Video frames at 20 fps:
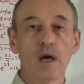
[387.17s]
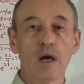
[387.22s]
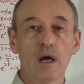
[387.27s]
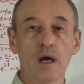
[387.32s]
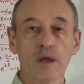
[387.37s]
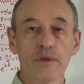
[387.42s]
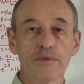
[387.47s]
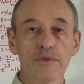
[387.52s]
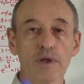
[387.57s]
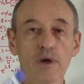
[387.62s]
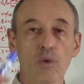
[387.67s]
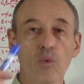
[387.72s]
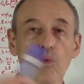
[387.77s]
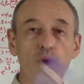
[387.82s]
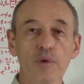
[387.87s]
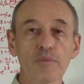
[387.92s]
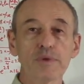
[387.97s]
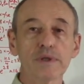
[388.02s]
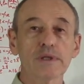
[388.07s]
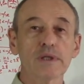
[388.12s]
on the
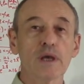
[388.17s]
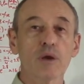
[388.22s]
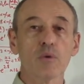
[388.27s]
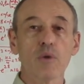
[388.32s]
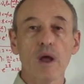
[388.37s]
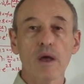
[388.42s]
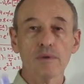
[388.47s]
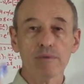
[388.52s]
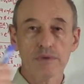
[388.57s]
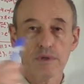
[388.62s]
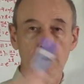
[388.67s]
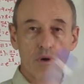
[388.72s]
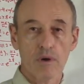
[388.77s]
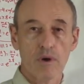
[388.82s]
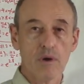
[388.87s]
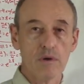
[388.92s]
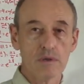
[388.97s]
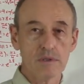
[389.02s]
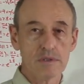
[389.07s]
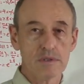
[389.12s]
orbit around the
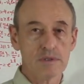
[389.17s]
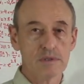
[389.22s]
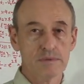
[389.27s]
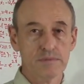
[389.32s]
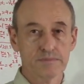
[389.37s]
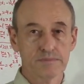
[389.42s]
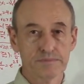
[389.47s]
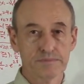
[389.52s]
Earth.